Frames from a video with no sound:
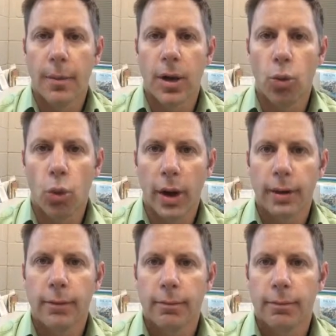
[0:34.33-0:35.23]
and
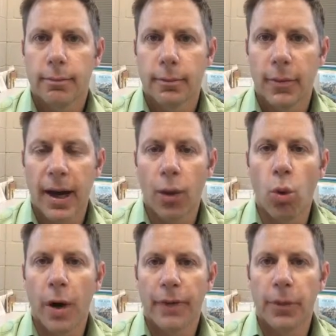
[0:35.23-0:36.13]
what I
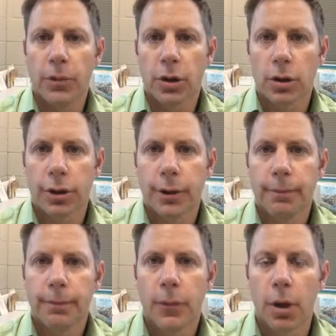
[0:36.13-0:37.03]
want them to learn.
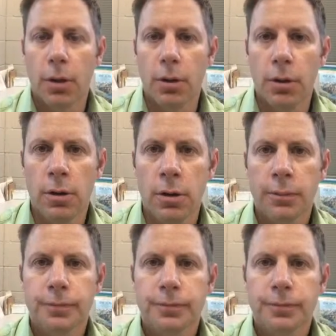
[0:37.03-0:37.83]
The